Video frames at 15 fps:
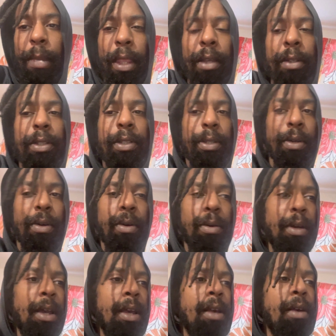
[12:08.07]
So
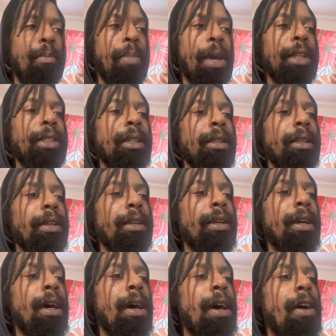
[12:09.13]
basically,
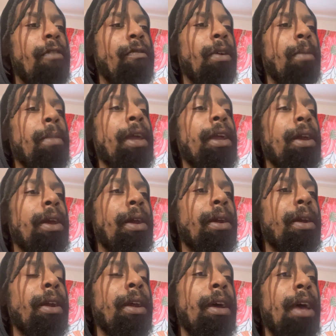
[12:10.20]
from
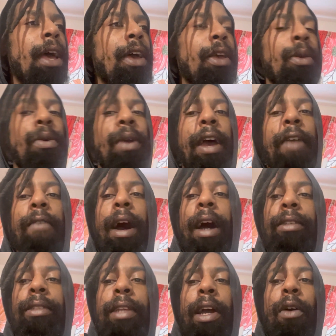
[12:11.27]
here, you have
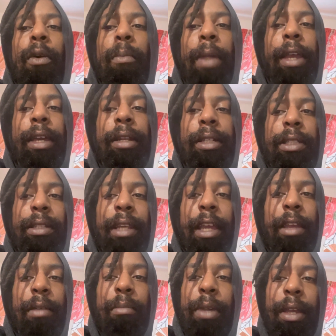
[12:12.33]
Eisenhower making a
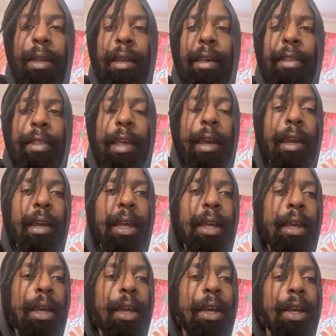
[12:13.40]
statement that,
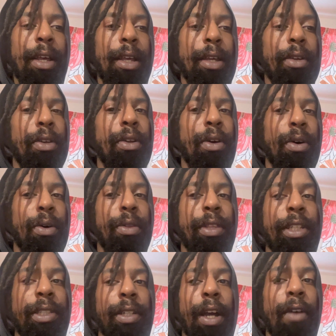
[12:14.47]

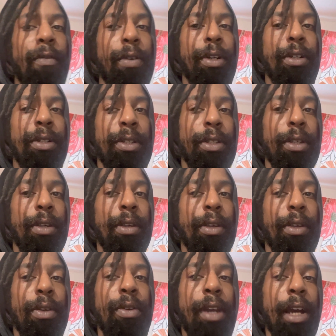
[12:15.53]
these governors,
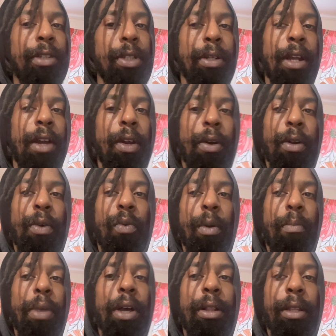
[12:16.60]
you guys are not going to
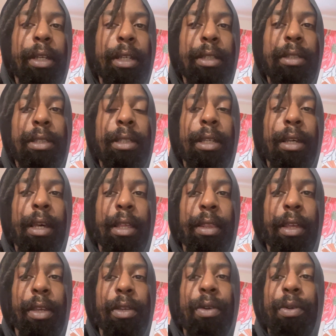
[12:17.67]
rebel against the
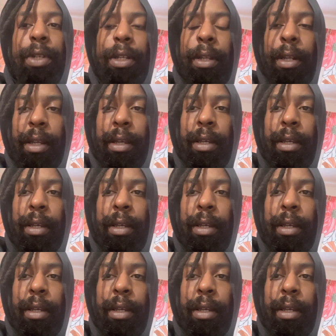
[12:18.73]
Union.